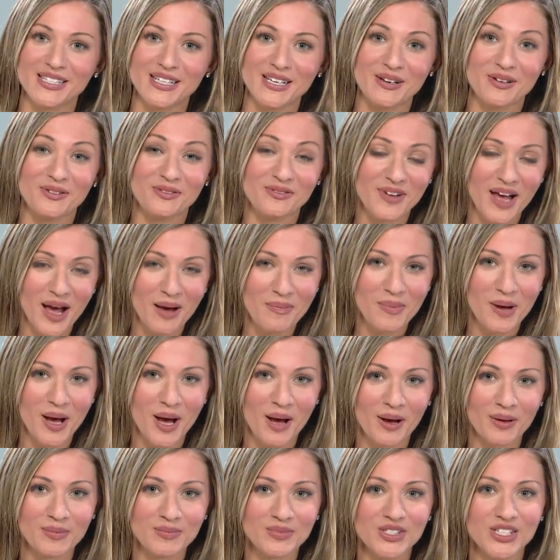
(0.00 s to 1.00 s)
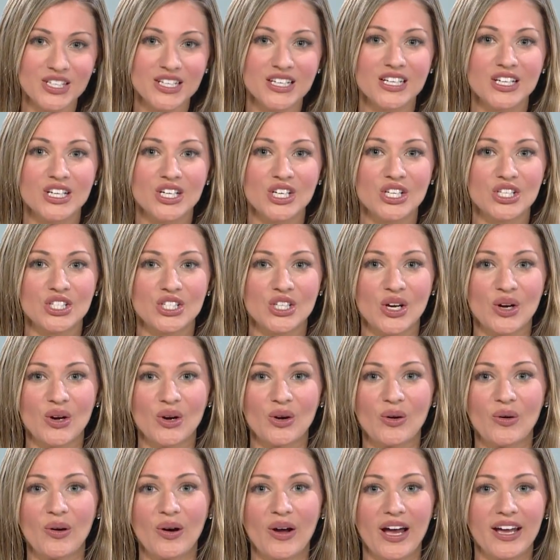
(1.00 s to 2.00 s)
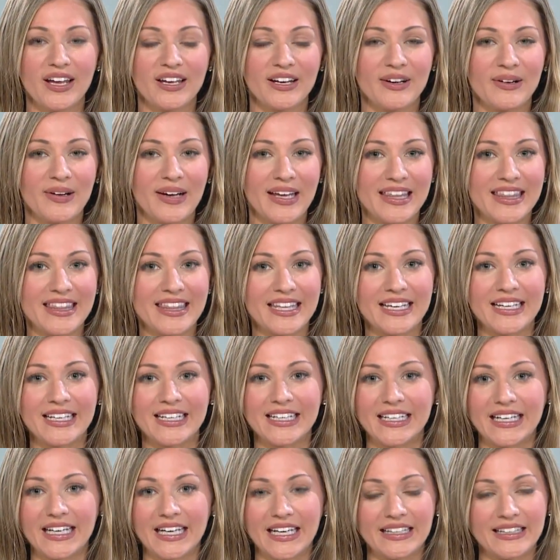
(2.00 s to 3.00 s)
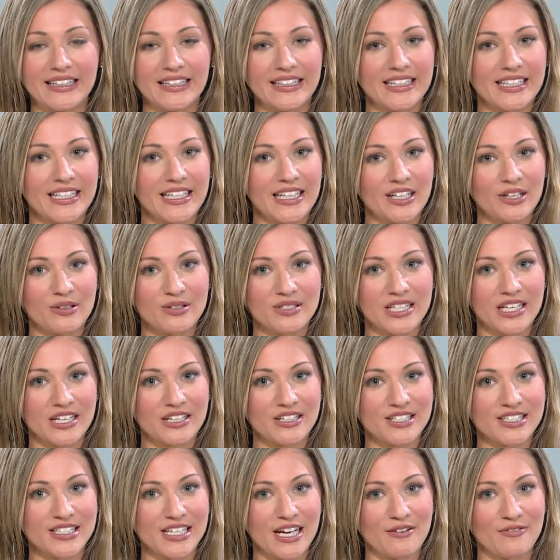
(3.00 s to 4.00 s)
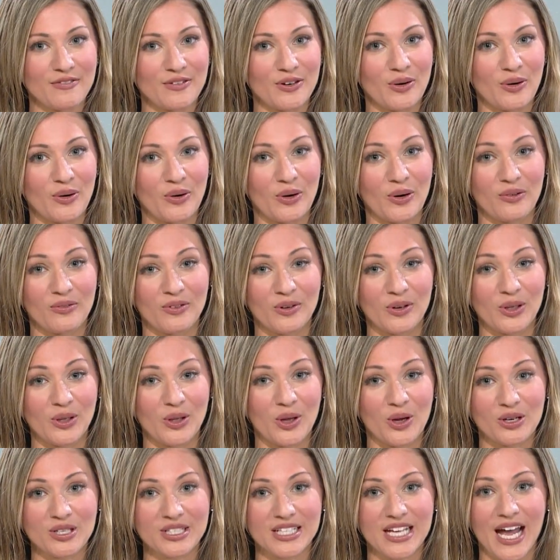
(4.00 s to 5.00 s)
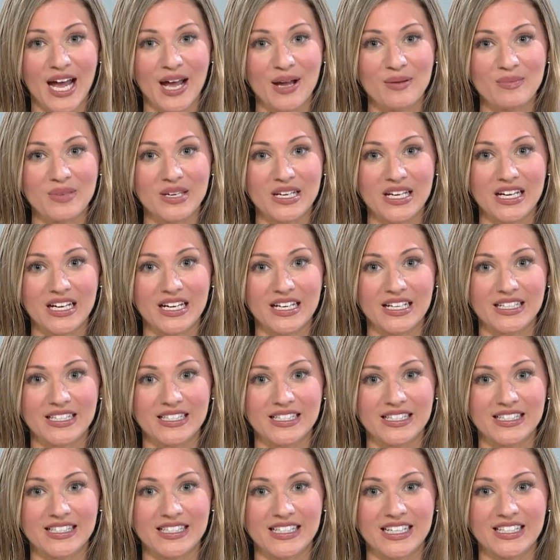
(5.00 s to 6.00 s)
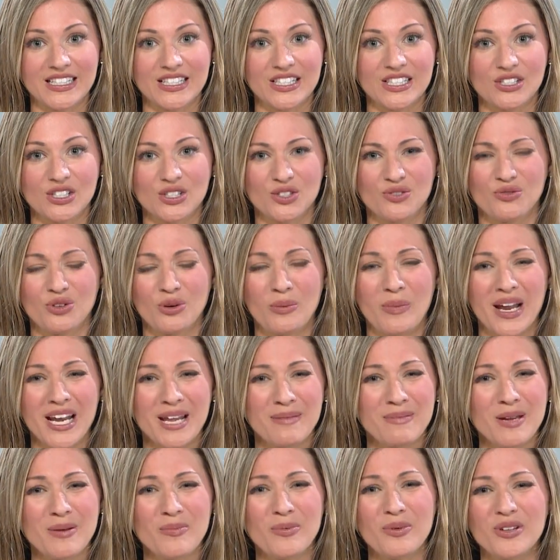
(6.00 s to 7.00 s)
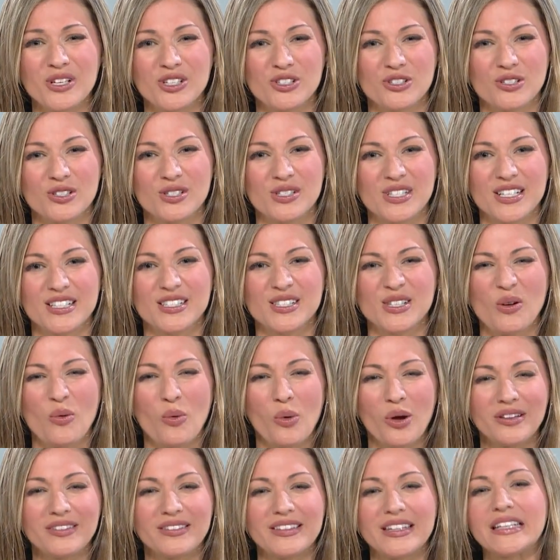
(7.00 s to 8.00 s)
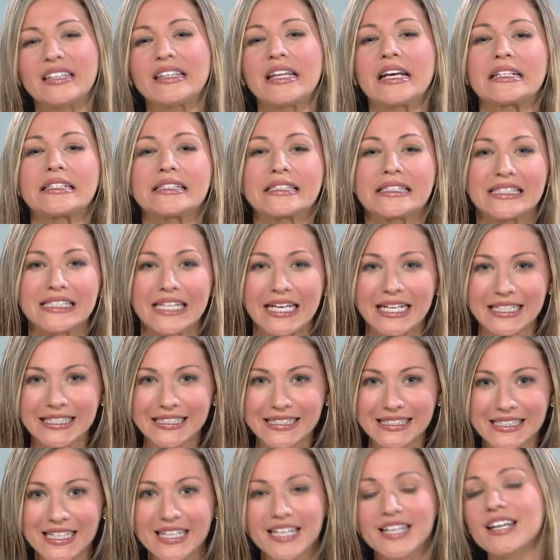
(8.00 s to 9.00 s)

Keto Fat Bombs. So, you know, I think I think keto is here to stay for for a long time because it's just for many people, it's just it's the one thing that sticks.